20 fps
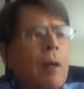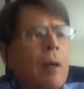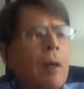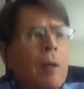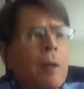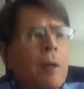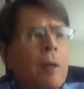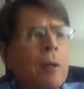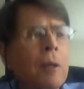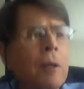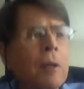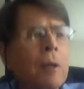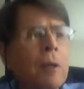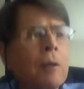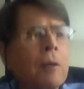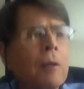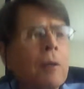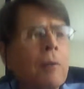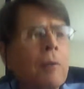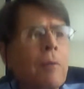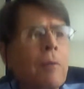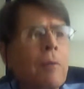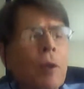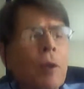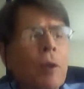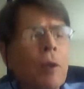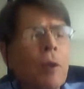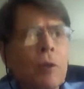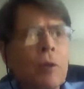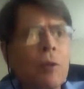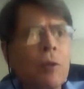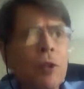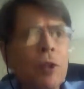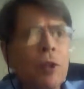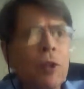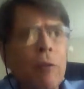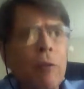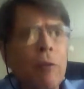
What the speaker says: There is a chat